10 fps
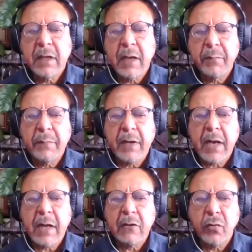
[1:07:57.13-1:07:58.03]
And people
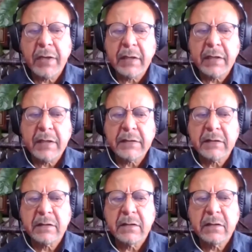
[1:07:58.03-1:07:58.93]
aren't doing
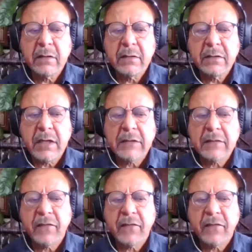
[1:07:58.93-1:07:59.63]
this just